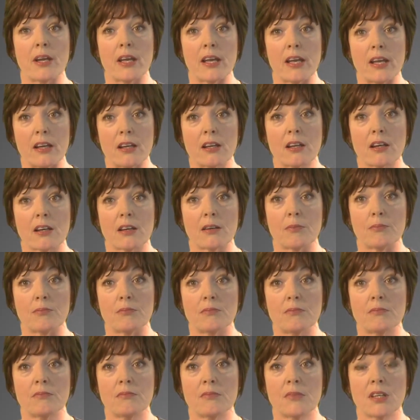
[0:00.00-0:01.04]
income,
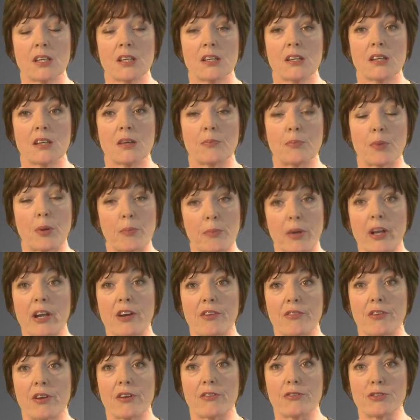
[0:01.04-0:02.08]
but my
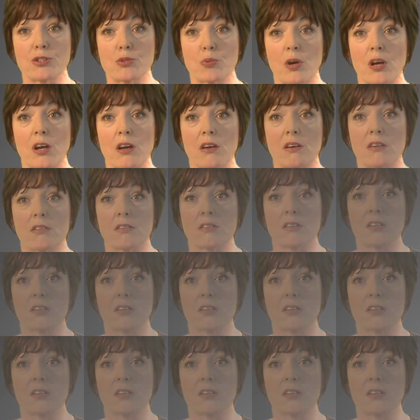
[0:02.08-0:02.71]
career as well.